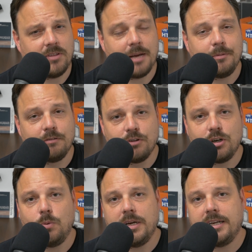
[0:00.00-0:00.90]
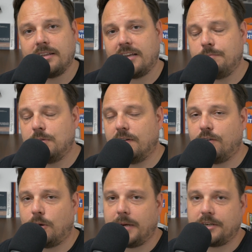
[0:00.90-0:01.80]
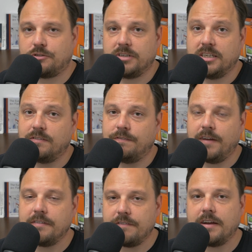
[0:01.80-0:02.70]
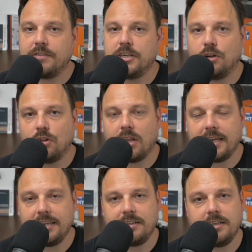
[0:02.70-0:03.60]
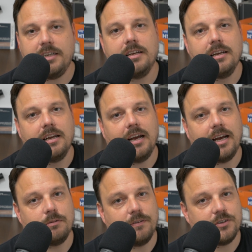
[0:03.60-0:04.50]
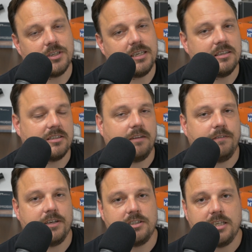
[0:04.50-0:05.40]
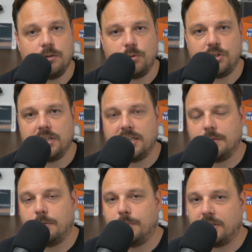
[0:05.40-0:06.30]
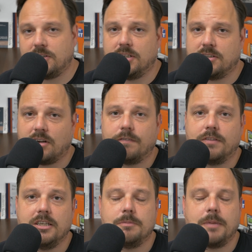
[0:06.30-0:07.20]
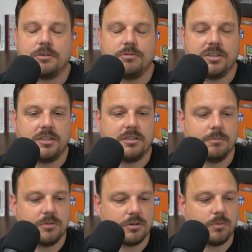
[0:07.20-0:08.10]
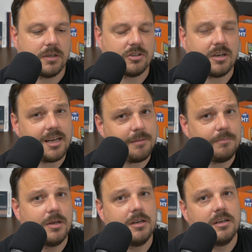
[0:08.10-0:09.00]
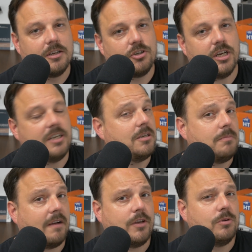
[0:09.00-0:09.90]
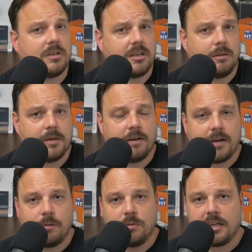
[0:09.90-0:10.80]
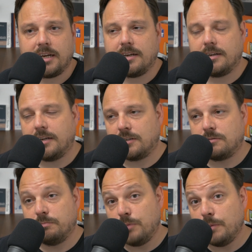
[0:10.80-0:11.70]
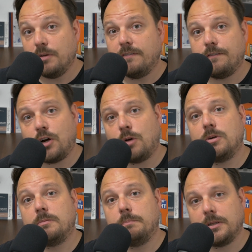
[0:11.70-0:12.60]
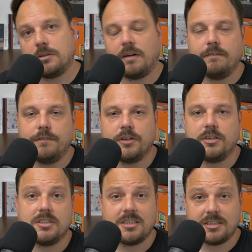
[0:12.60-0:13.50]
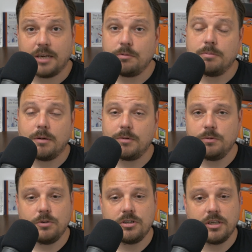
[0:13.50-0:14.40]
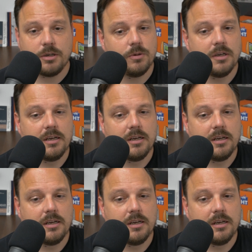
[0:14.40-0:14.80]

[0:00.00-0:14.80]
Thermal runaway in a LiFePO four battery is very, very unlikely, and we've seen the self-extinguishing capabilities of these battery systems as well. So I am changing my views a little bit around that as we move forward and build confidence, as I said we probably would do.